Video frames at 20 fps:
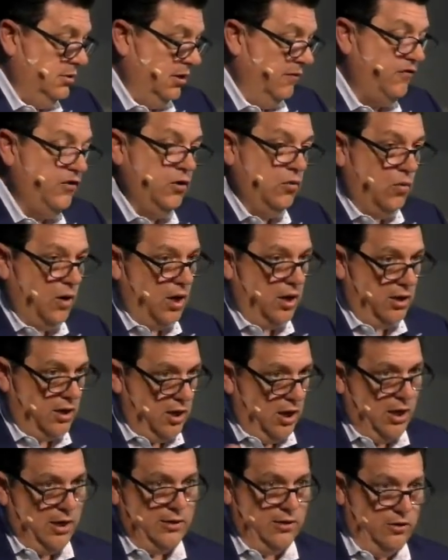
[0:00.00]
If you want
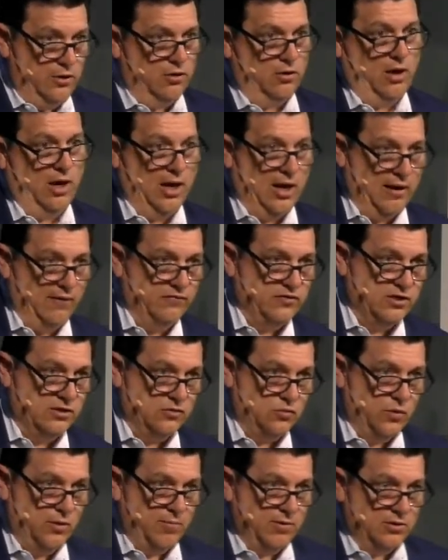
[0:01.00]
God in your lives,
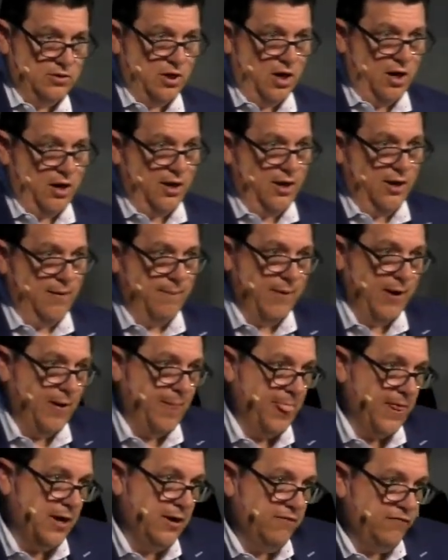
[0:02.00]
as we've been talking
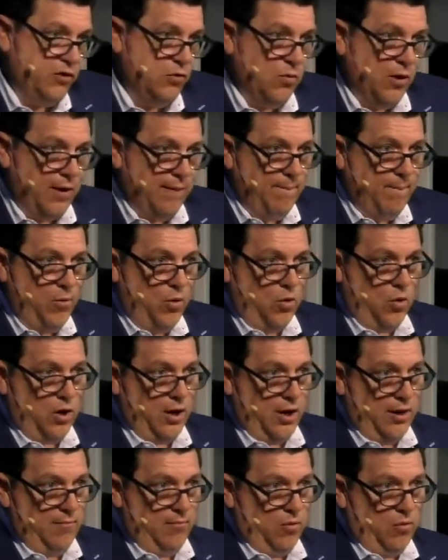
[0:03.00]
about, and if you want more
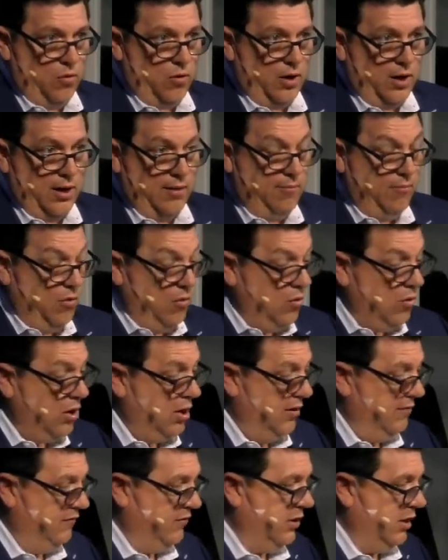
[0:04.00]
and more and more
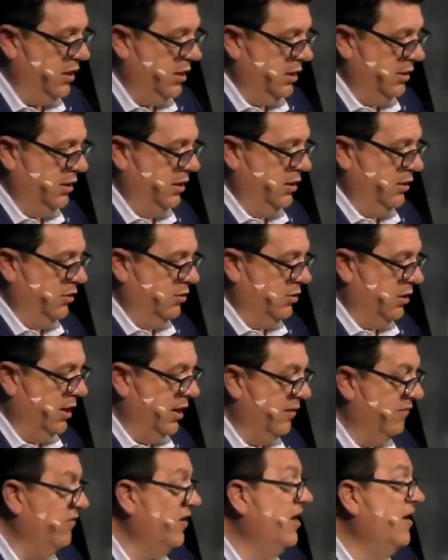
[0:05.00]
of God in your
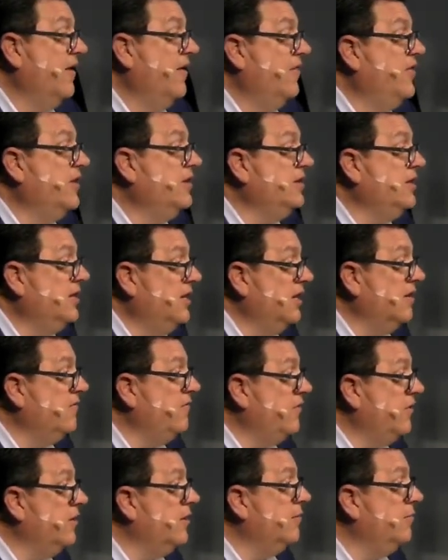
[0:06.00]
life, then
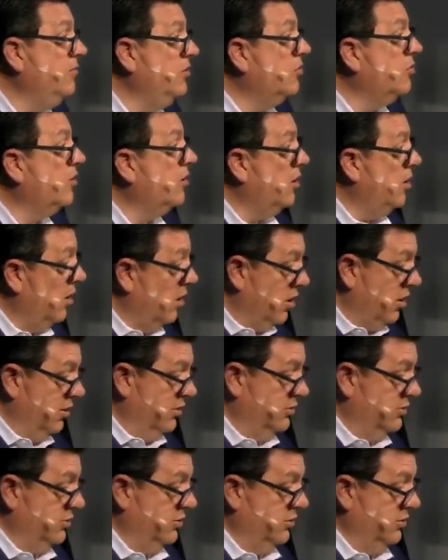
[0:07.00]
give Him your
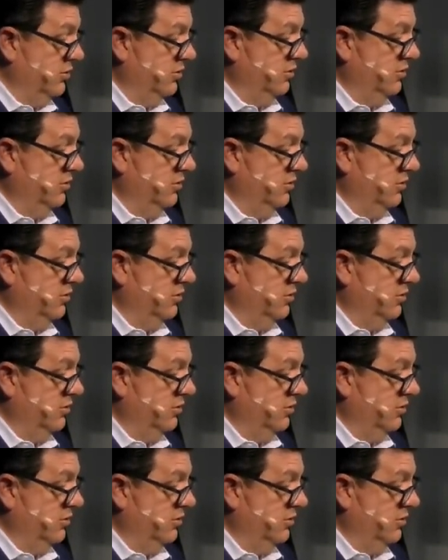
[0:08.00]
heart.